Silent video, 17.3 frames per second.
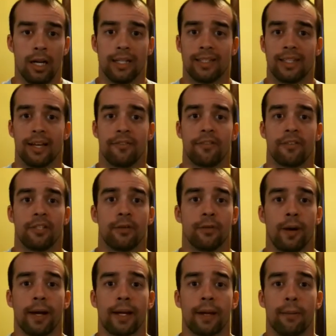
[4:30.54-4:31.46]
I
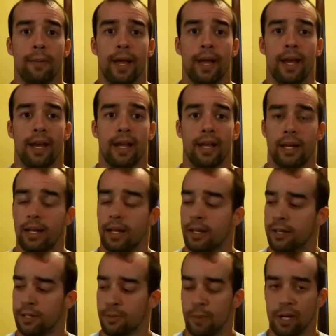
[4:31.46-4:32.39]
definitely recommend it,
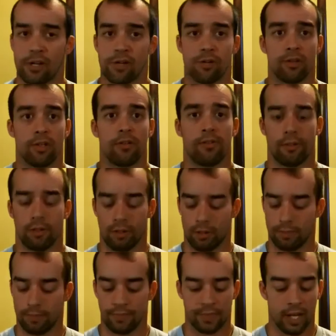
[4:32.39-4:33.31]
especially
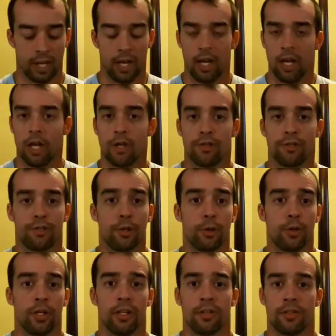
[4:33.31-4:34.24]
for
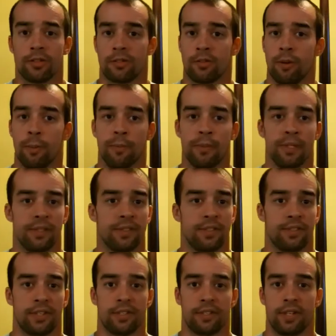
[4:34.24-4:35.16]
students,
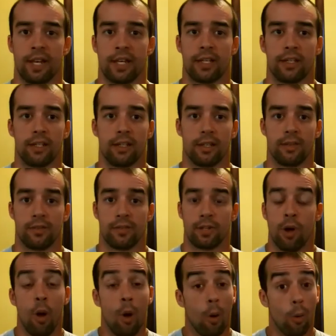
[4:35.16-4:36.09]
business
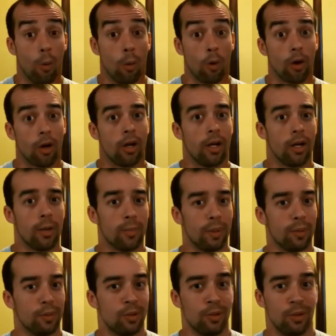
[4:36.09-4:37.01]
executives, or
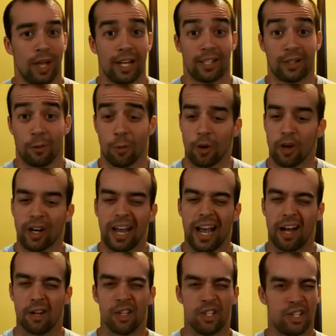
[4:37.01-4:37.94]
people who like to work
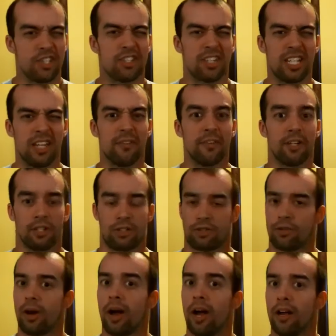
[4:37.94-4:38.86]
out. Just give it a
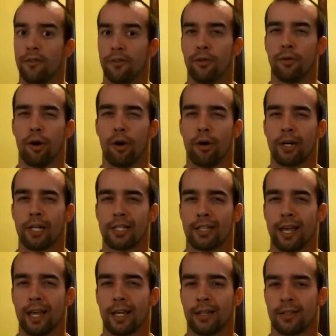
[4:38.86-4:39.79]
try. If you're already
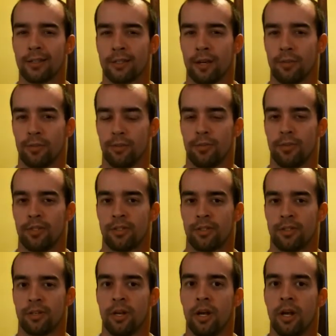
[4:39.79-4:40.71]
taking
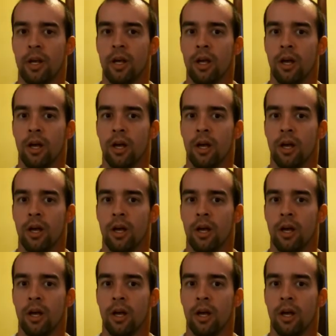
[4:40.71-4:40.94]
supplements